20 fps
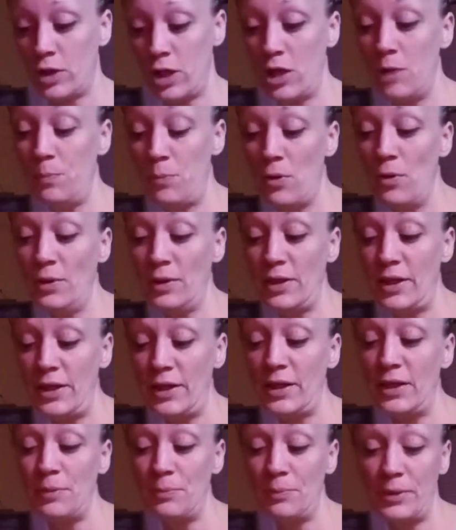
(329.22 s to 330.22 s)
keep on
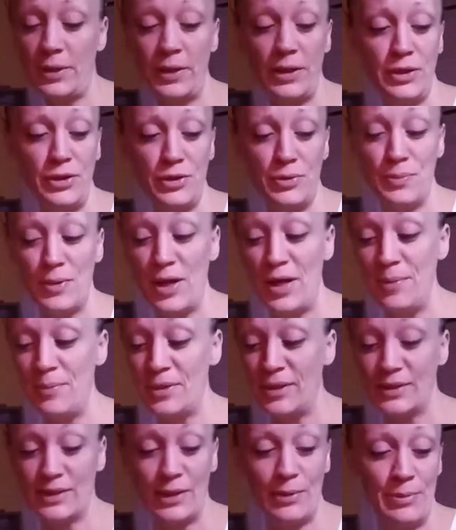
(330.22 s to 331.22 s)
letting it play in your mind
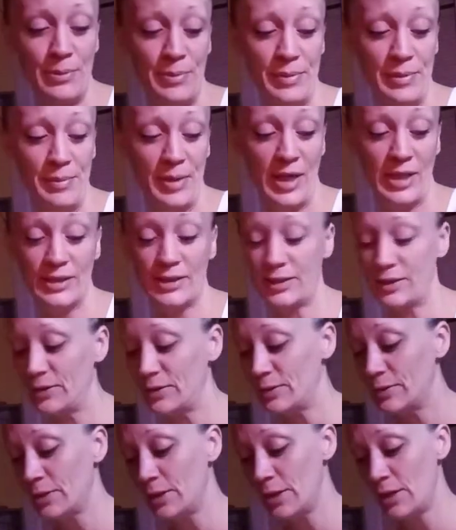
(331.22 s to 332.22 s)
because I would be mad too.
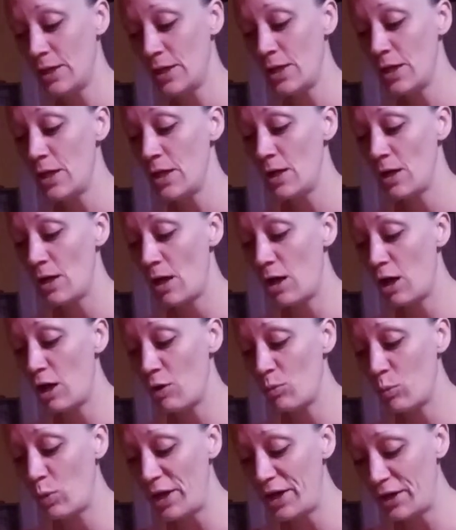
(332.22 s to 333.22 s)

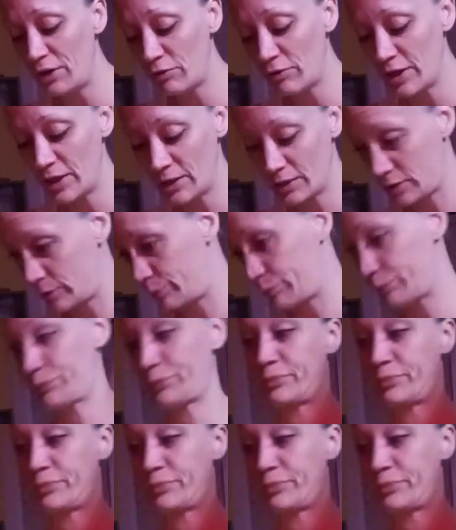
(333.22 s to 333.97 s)
Um, wedding rings.